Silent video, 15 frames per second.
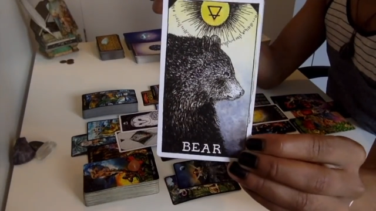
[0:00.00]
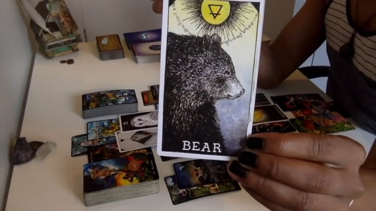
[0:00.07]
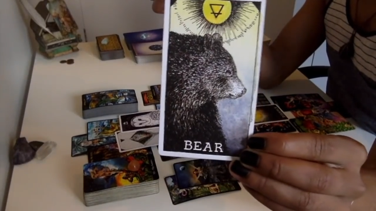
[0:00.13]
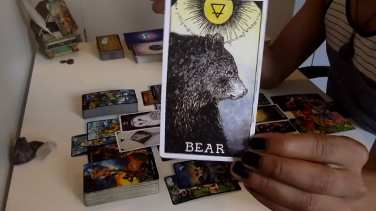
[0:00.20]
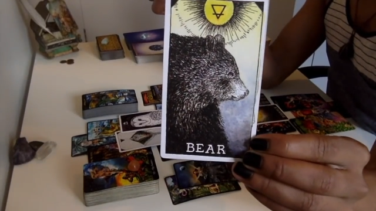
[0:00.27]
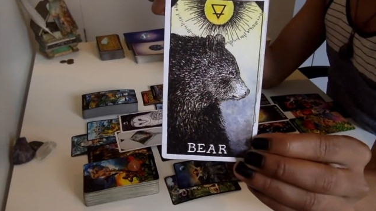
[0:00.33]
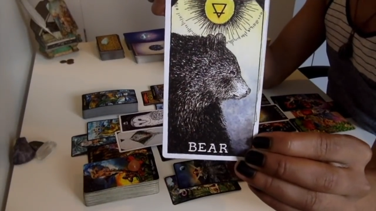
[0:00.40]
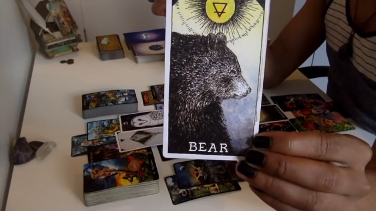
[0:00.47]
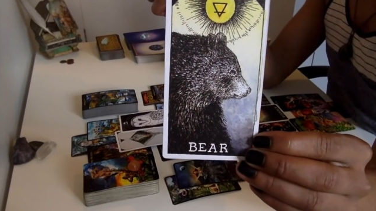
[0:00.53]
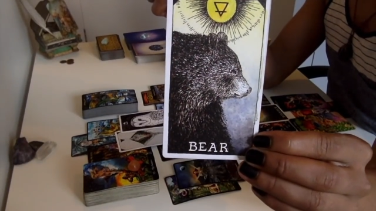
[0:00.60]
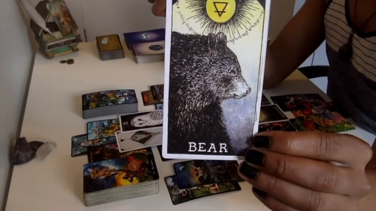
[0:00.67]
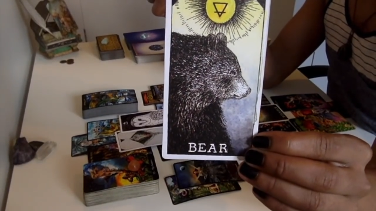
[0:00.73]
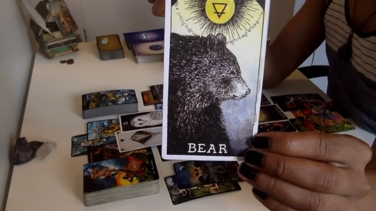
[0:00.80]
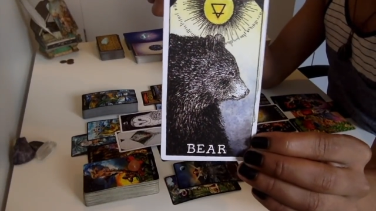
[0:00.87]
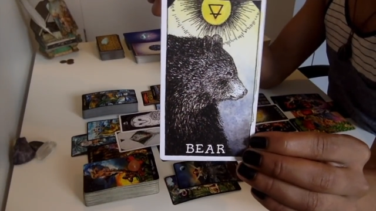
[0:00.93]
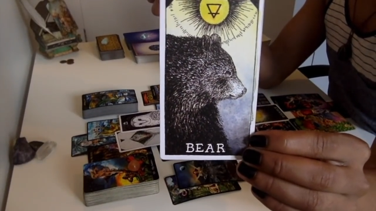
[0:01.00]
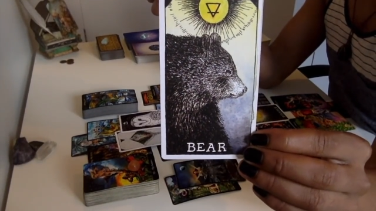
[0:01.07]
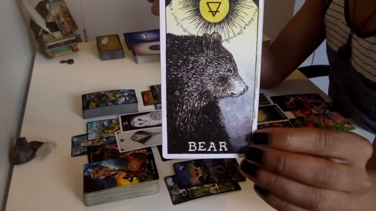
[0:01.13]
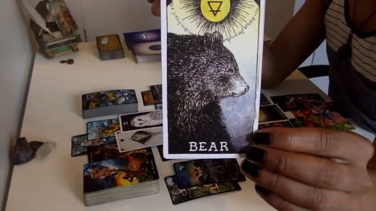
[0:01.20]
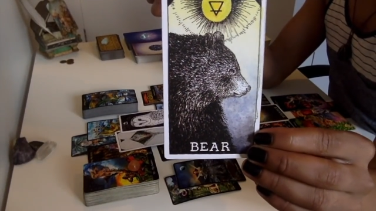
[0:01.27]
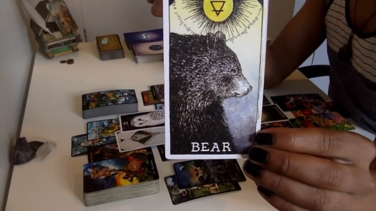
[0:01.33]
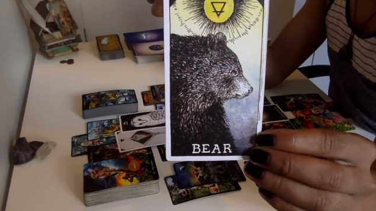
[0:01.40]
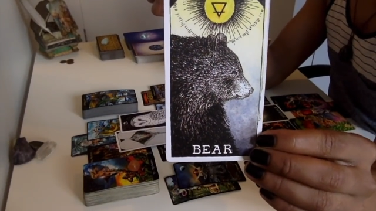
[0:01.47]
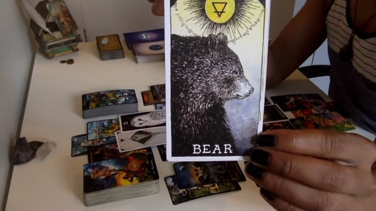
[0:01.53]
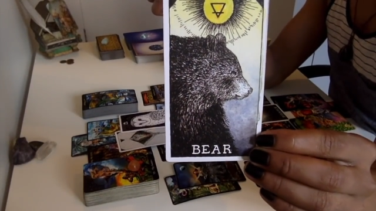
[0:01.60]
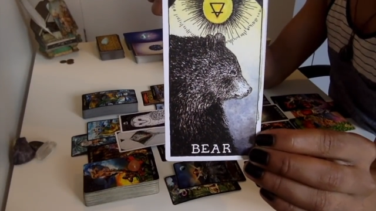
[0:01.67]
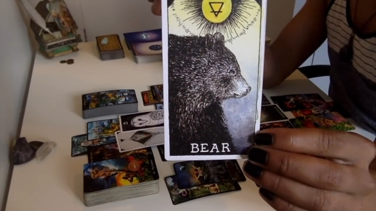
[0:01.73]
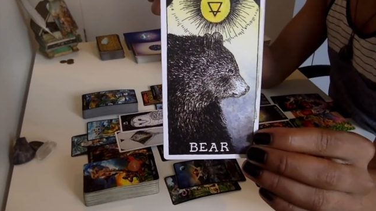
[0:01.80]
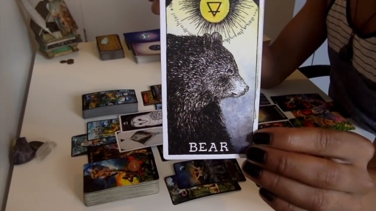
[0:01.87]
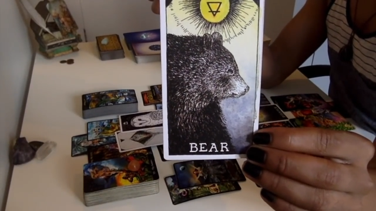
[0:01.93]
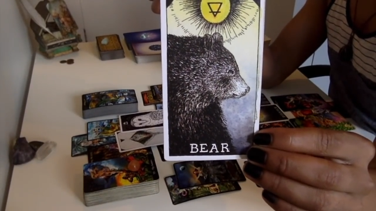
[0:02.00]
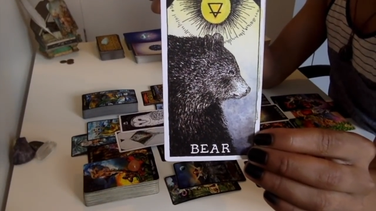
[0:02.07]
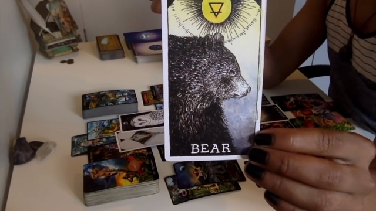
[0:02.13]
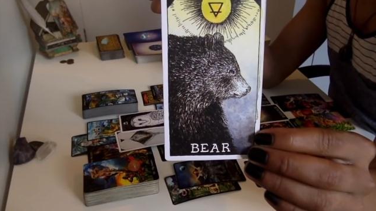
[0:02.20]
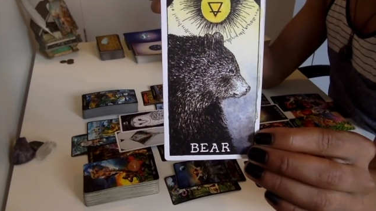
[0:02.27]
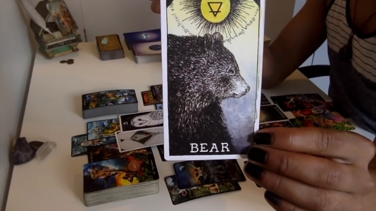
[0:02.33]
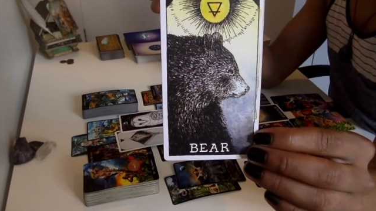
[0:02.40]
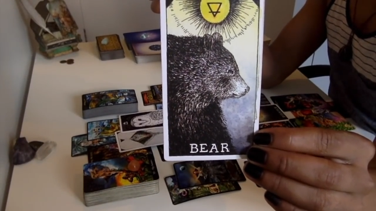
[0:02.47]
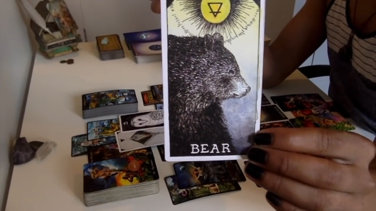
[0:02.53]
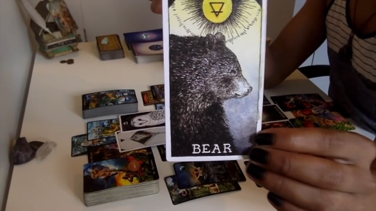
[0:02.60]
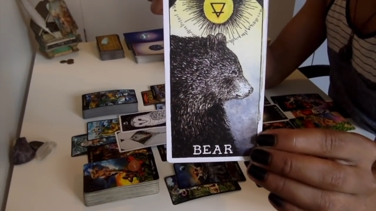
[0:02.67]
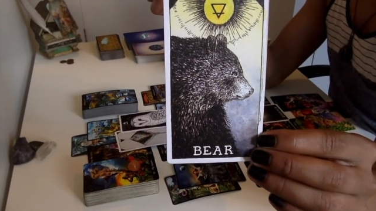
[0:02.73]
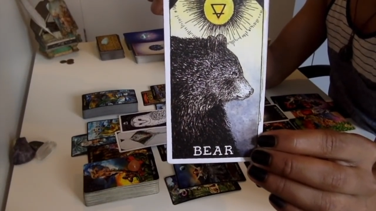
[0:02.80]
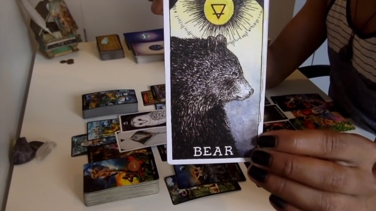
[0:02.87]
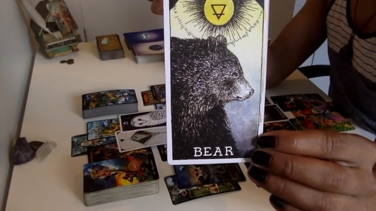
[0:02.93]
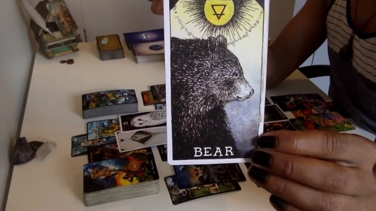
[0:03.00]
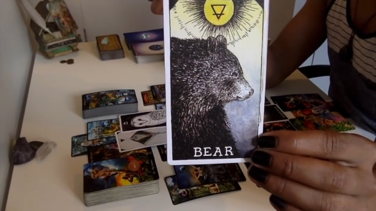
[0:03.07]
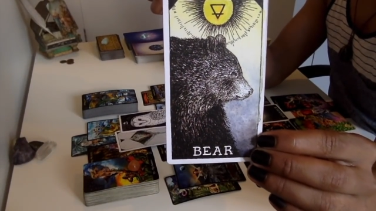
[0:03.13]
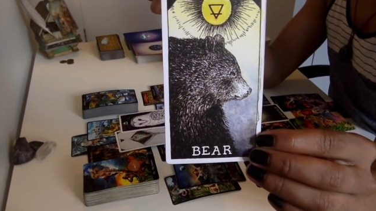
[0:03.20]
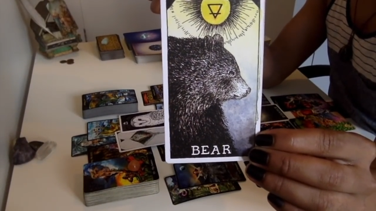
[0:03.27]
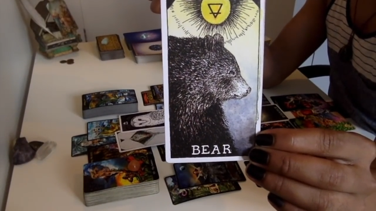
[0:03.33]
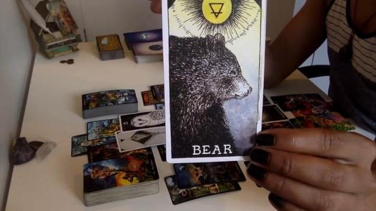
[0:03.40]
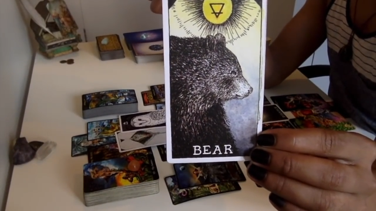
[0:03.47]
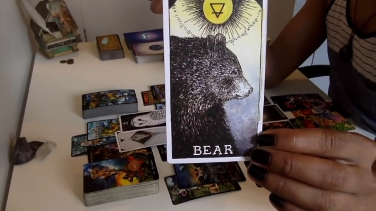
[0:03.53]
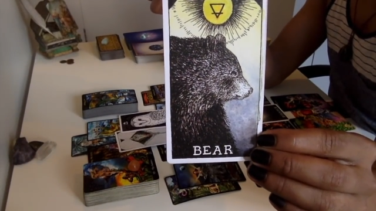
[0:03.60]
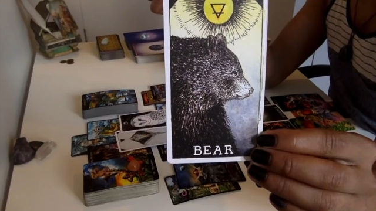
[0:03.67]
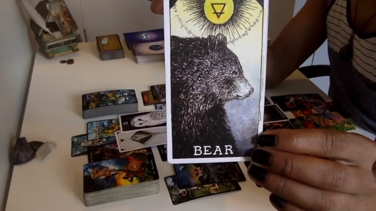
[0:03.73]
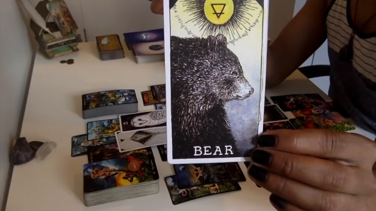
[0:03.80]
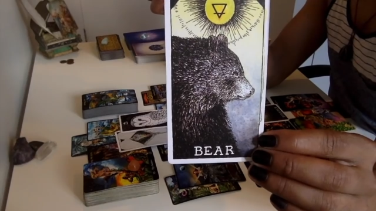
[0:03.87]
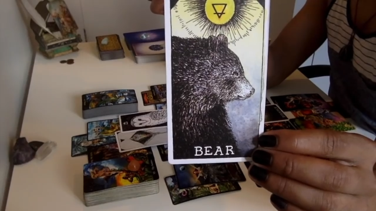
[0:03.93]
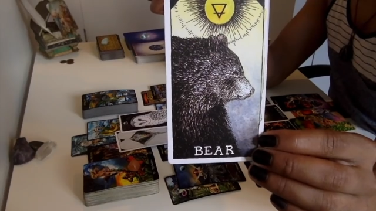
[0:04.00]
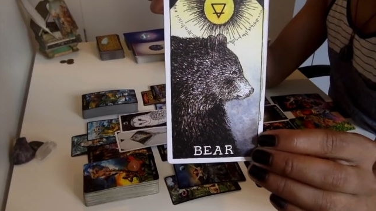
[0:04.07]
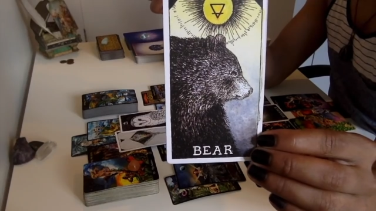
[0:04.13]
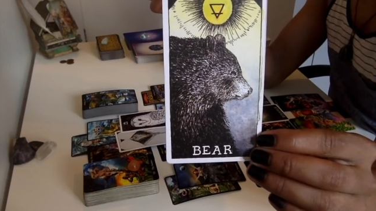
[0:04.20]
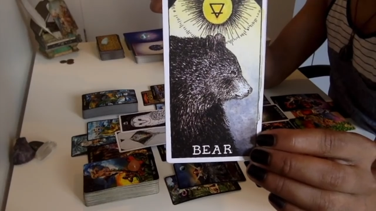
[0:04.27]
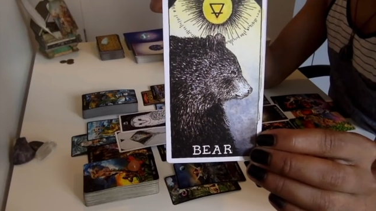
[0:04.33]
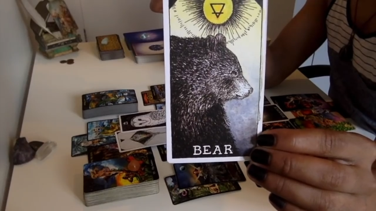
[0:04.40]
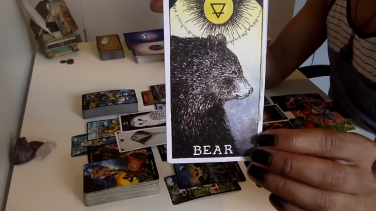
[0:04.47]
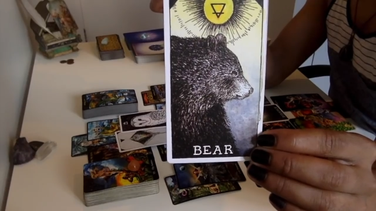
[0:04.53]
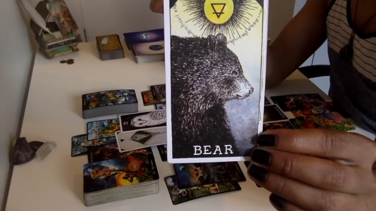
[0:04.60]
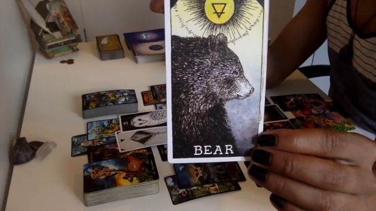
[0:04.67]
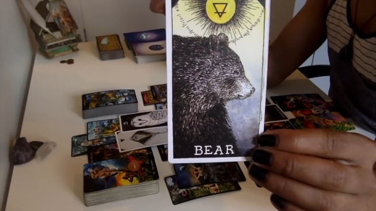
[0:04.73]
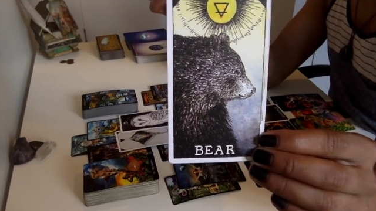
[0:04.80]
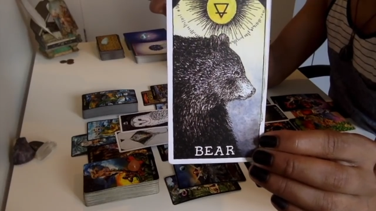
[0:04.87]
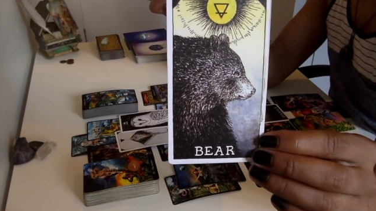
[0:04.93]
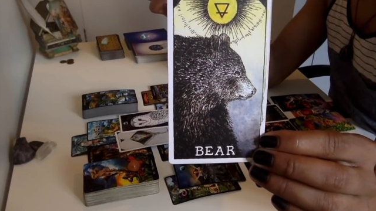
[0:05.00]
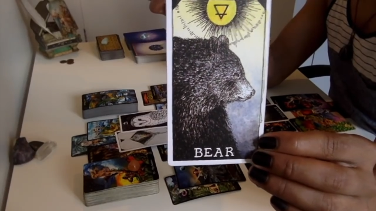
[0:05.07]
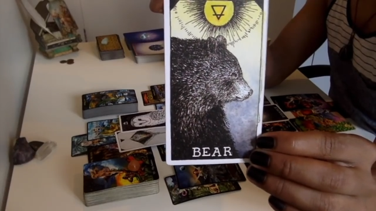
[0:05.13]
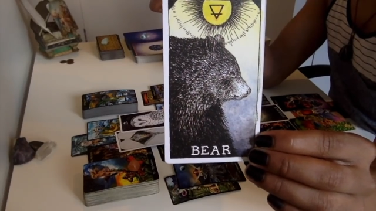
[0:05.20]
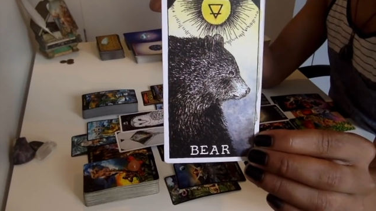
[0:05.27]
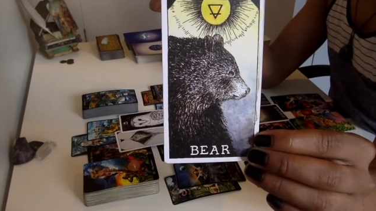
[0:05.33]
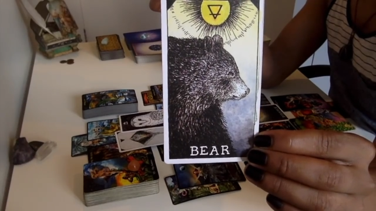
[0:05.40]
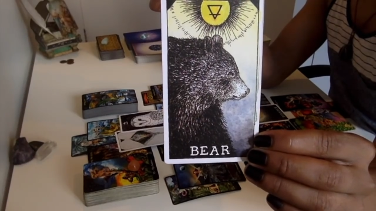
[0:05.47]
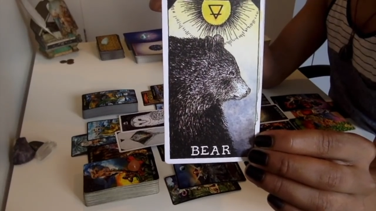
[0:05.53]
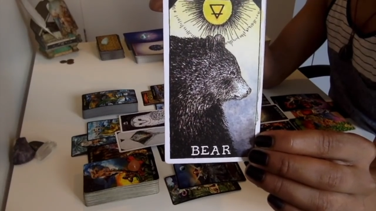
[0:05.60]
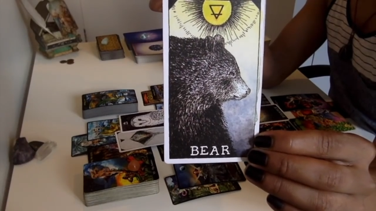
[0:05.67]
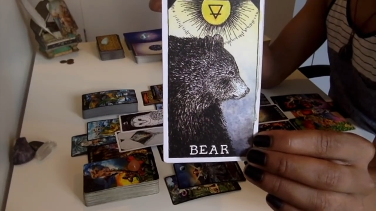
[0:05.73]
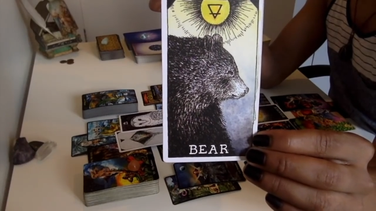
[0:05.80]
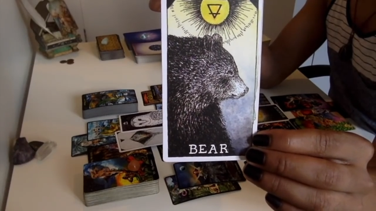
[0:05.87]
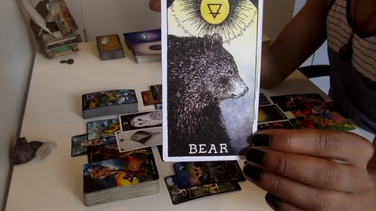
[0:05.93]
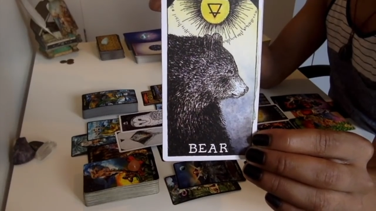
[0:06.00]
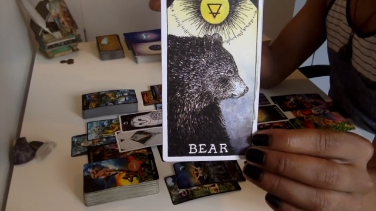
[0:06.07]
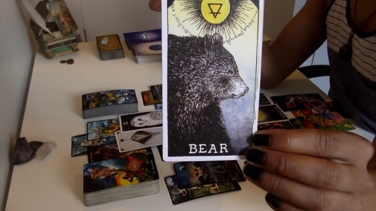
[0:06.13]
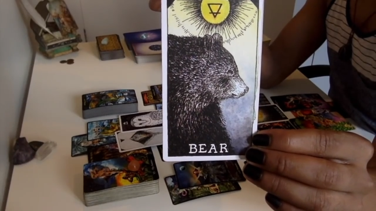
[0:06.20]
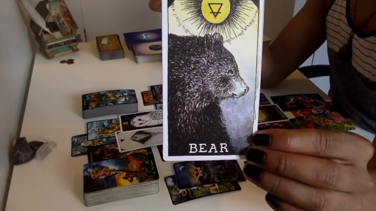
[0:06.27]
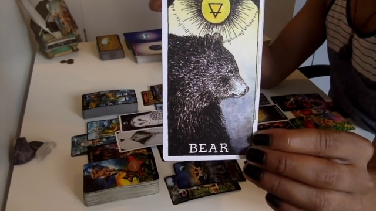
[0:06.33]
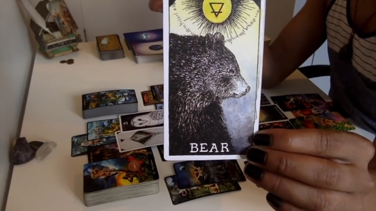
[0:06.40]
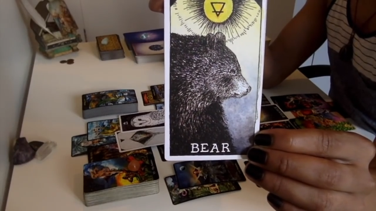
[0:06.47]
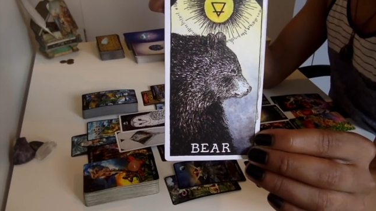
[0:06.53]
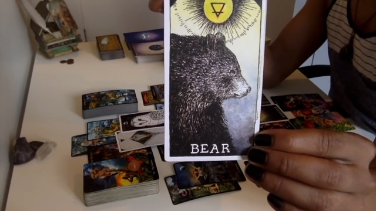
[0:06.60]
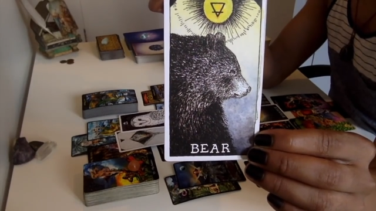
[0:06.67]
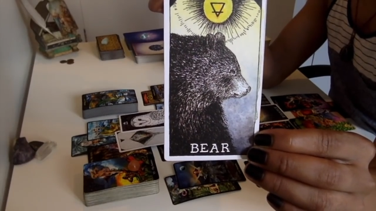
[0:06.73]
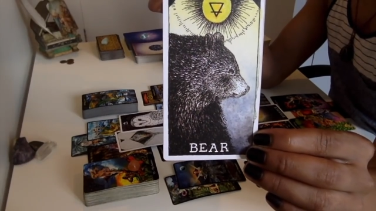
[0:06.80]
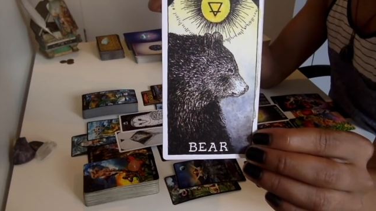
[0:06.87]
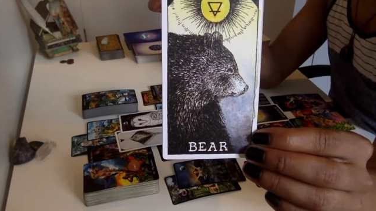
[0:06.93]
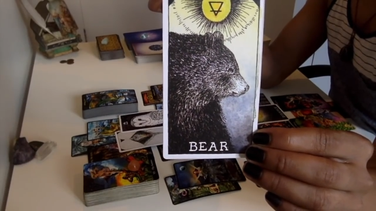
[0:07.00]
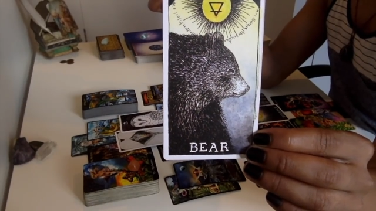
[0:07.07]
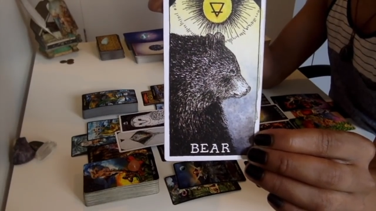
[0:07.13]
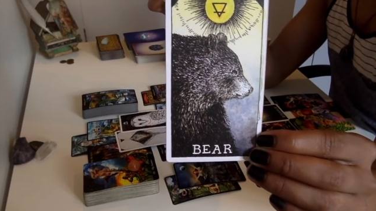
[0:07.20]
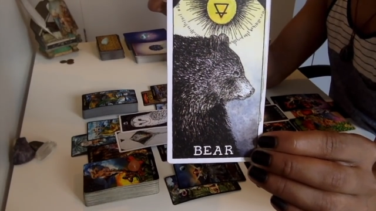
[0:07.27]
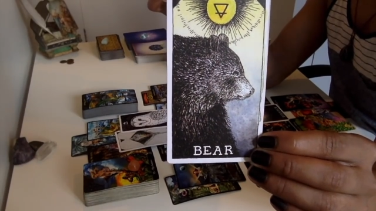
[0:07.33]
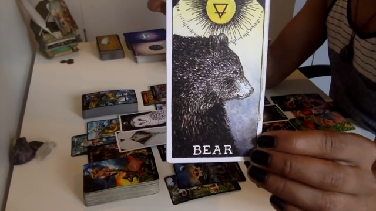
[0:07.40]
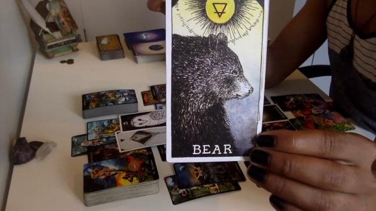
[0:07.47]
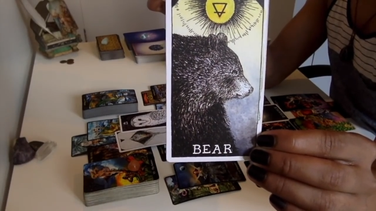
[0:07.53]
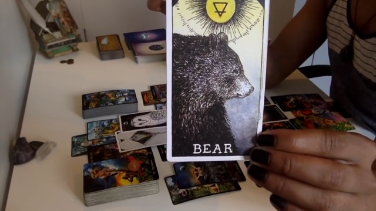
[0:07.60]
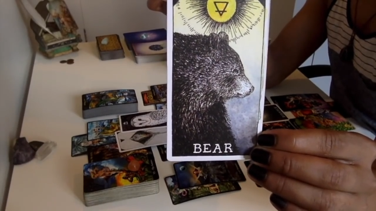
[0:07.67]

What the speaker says: No face is visible, so there are no lips to read.